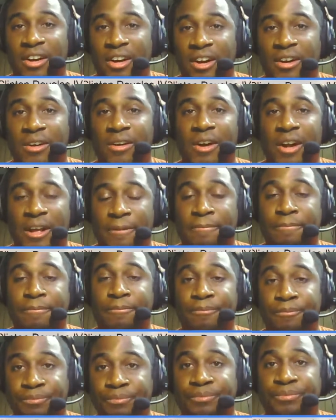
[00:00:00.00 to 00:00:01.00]
the internet
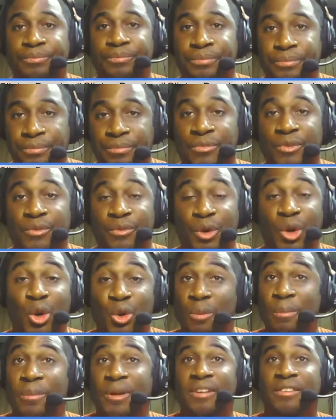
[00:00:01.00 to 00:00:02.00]
for
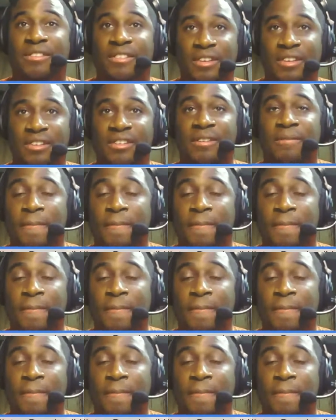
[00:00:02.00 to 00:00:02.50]
local businesses.